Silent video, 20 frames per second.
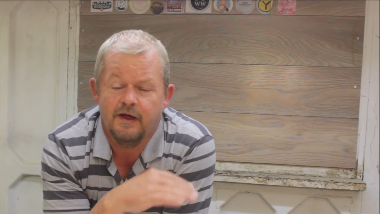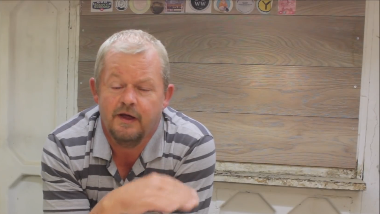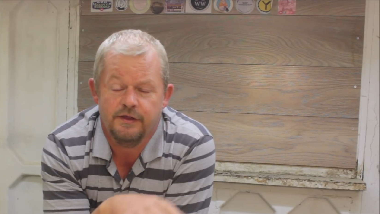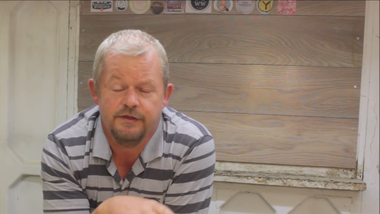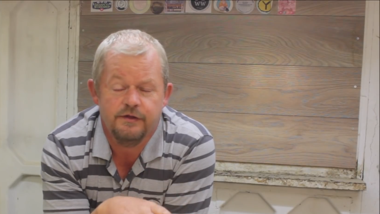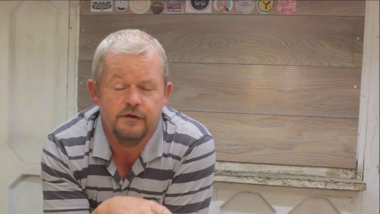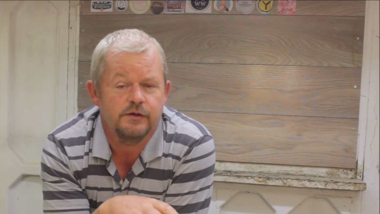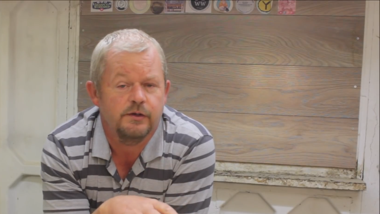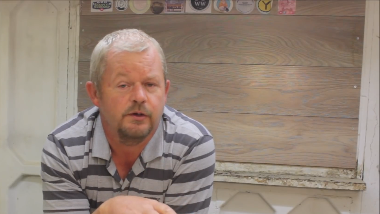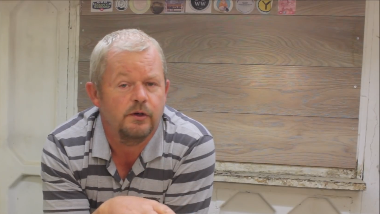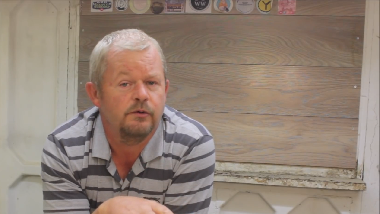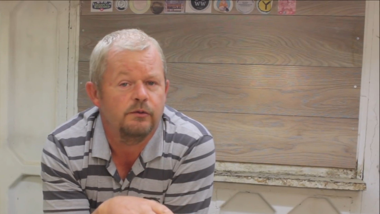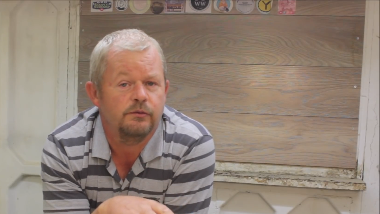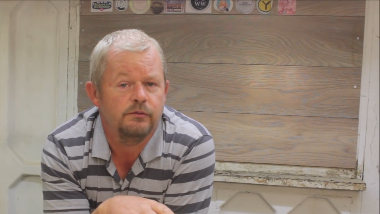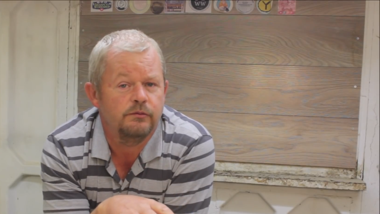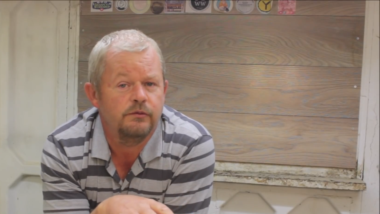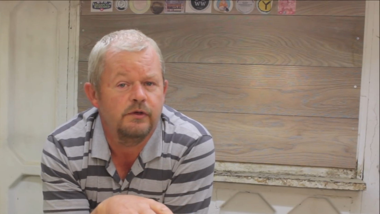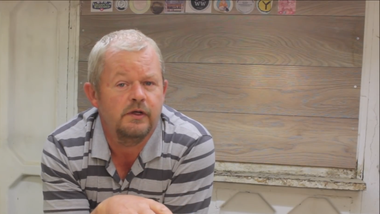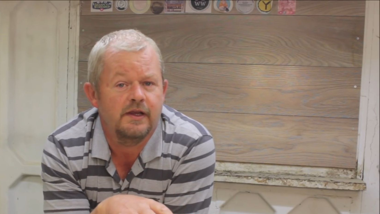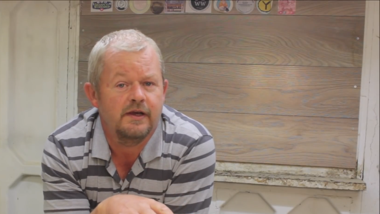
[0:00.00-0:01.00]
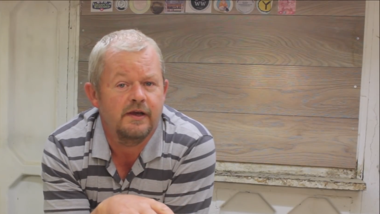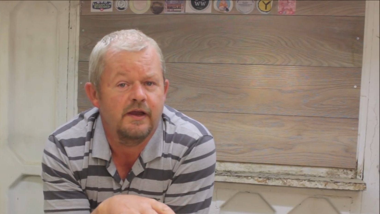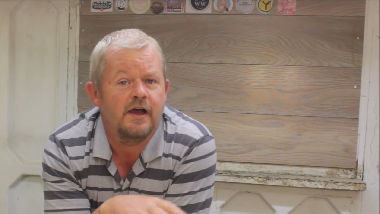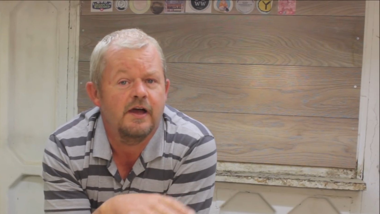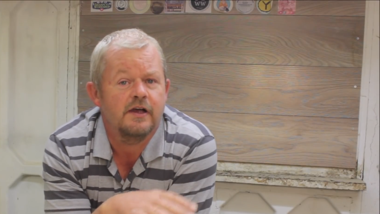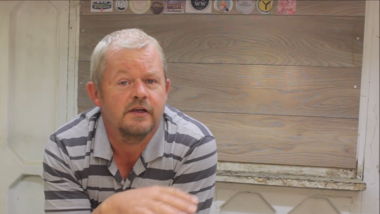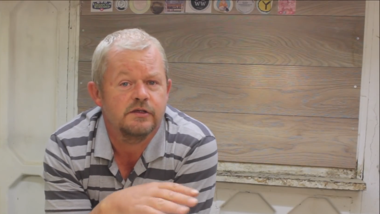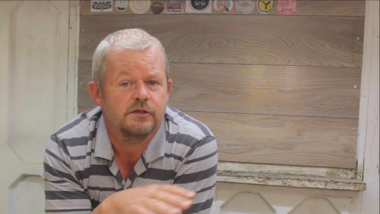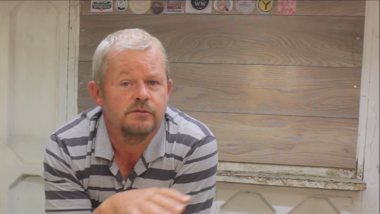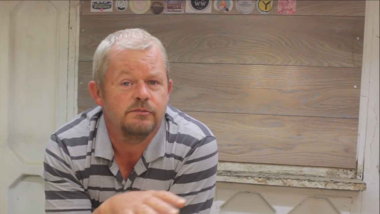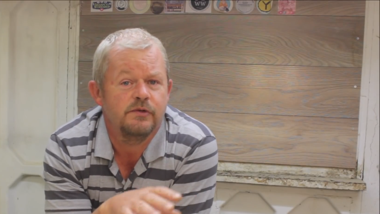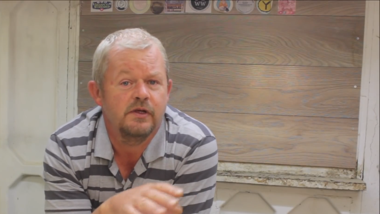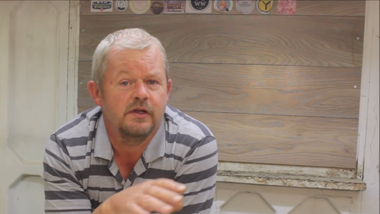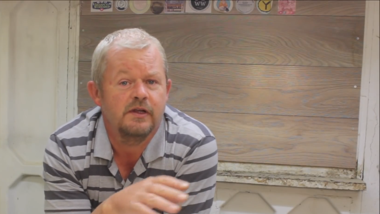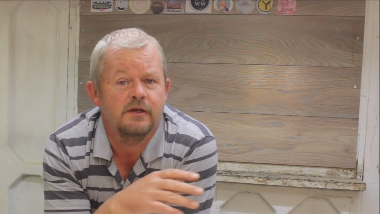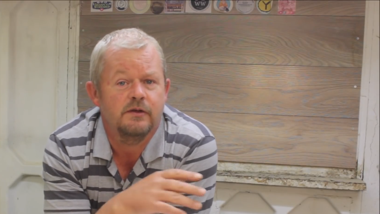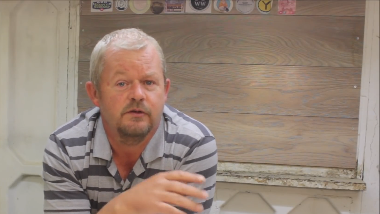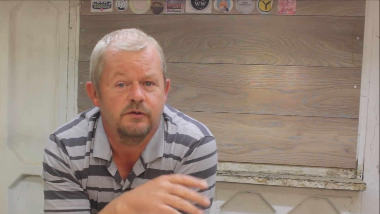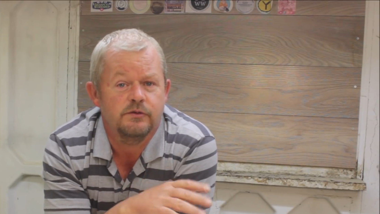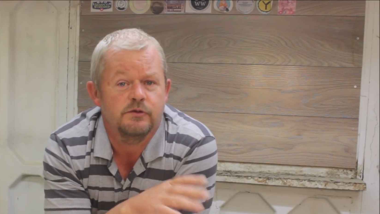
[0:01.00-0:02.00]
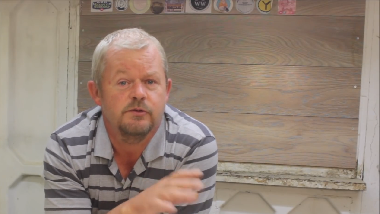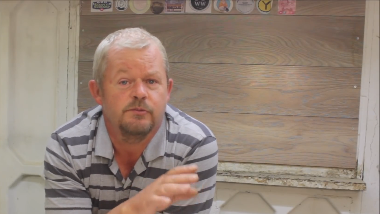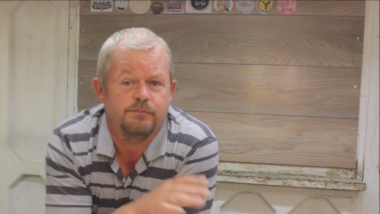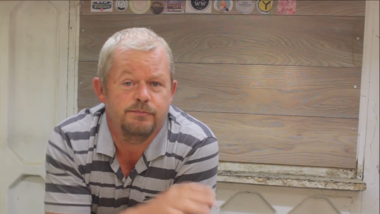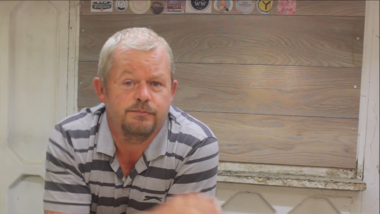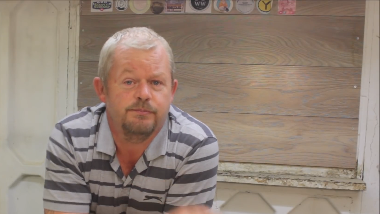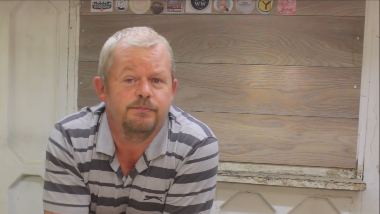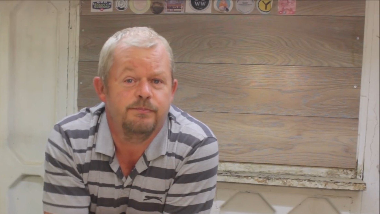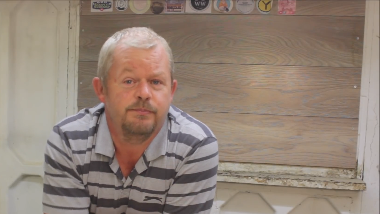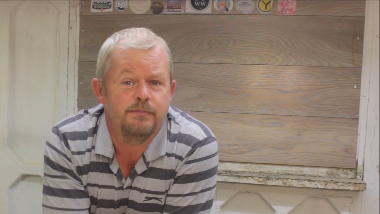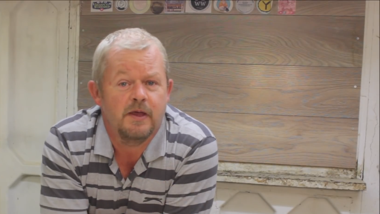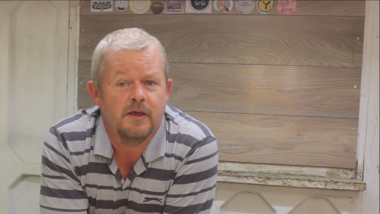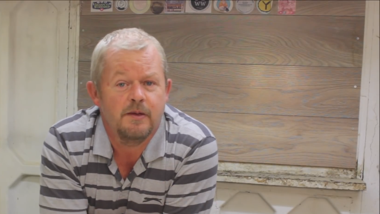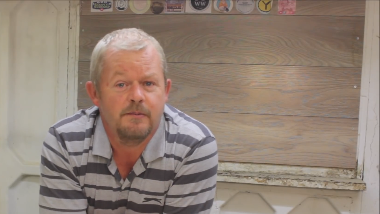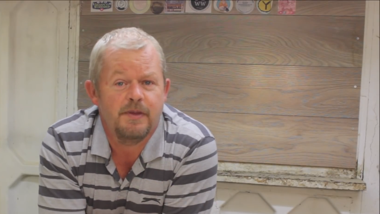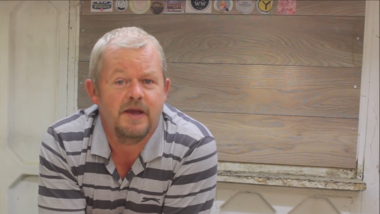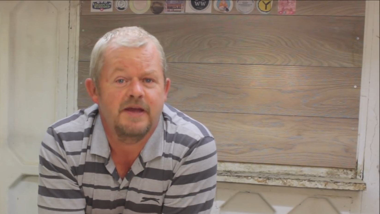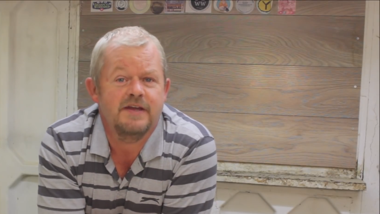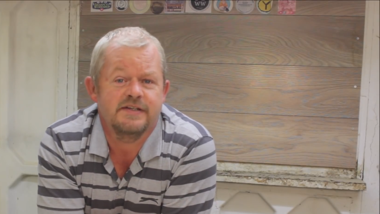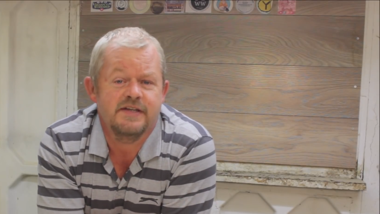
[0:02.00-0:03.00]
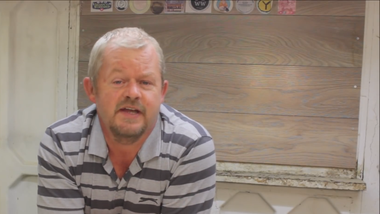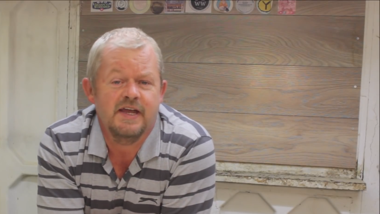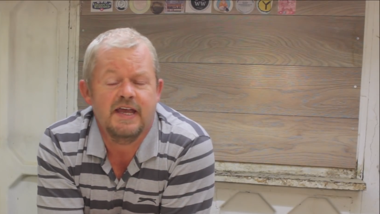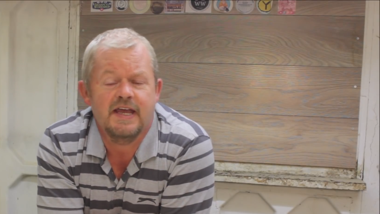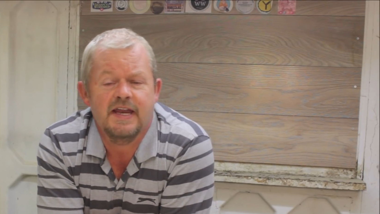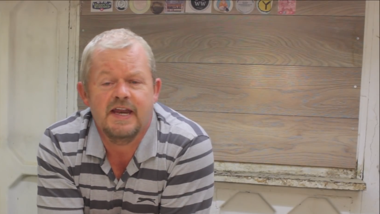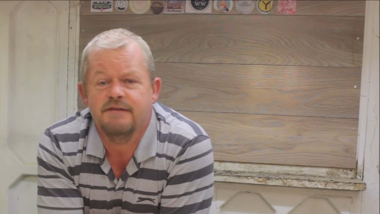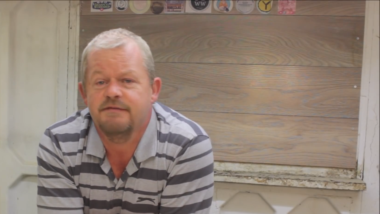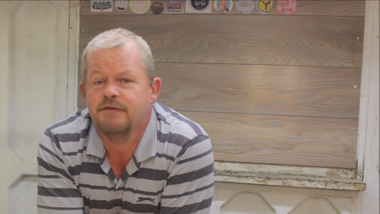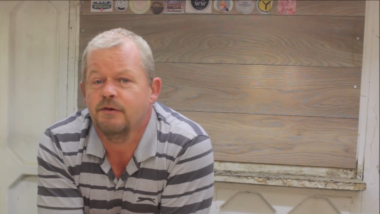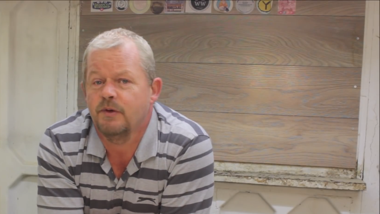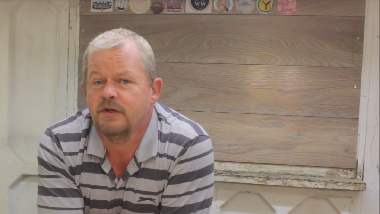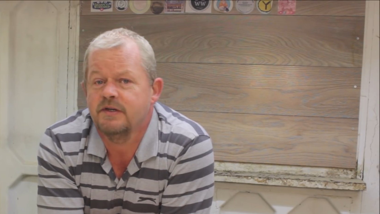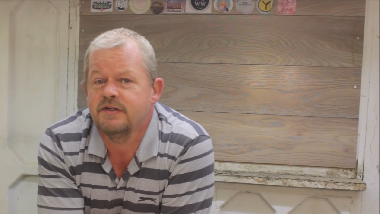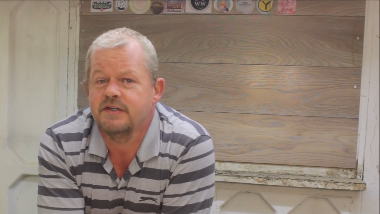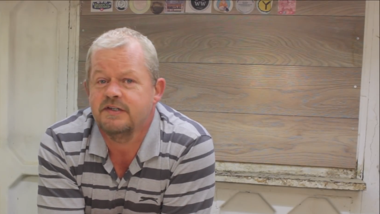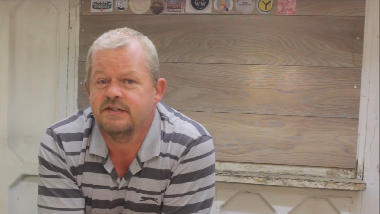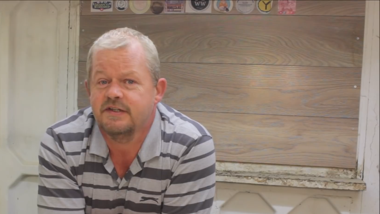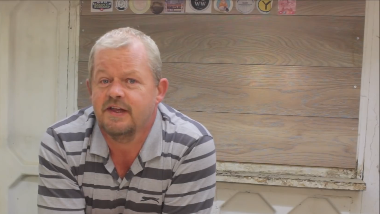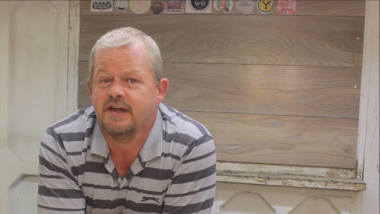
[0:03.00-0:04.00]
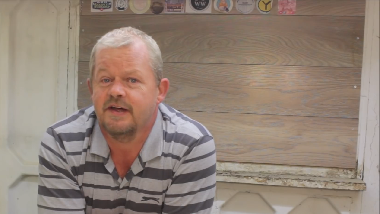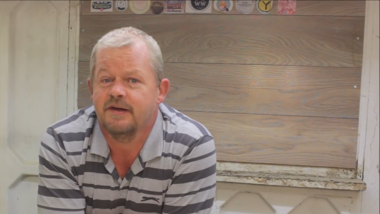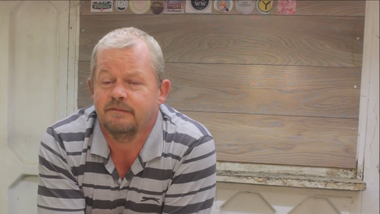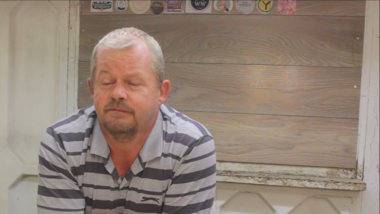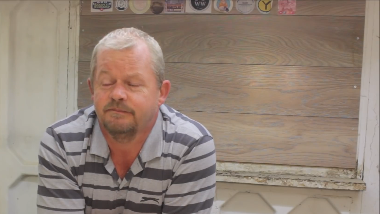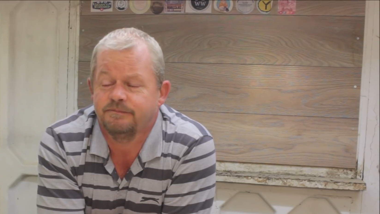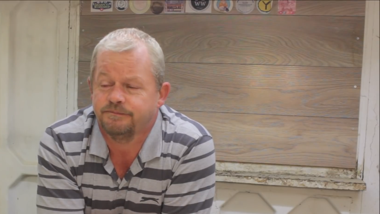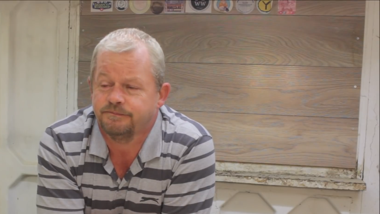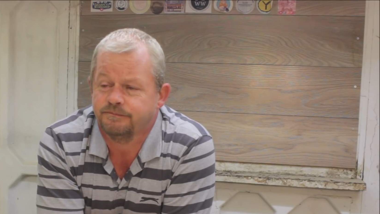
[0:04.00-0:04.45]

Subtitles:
I thought it was really nice, some painstaking effort went into that.